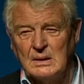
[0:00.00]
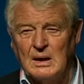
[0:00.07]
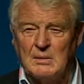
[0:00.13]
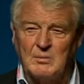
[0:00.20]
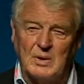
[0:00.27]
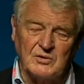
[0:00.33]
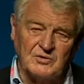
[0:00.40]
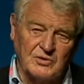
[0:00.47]

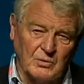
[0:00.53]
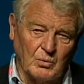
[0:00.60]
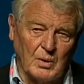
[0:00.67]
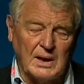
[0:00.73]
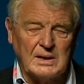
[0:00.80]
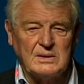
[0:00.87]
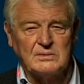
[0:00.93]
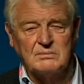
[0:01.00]
amongst the
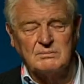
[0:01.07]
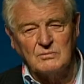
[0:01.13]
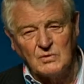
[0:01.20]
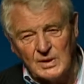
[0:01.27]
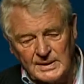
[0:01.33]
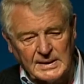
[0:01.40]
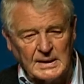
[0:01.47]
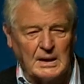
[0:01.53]
white
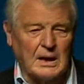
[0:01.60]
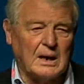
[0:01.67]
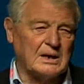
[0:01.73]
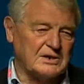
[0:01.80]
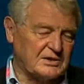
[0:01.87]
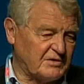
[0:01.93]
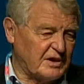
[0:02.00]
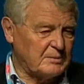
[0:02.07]
working
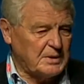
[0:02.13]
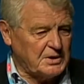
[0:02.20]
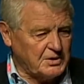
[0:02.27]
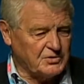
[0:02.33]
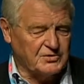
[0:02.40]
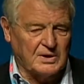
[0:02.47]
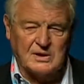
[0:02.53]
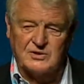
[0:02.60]
class, if I may
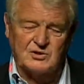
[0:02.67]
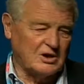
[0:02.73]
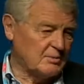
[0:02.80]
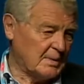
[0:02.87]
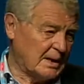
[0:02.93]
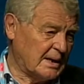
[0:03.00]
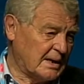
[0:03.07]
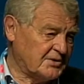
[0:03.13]
use that term,
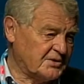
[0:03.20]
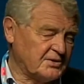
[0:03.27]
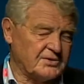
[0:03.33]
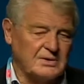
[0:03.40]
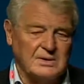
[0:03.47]
I hate it,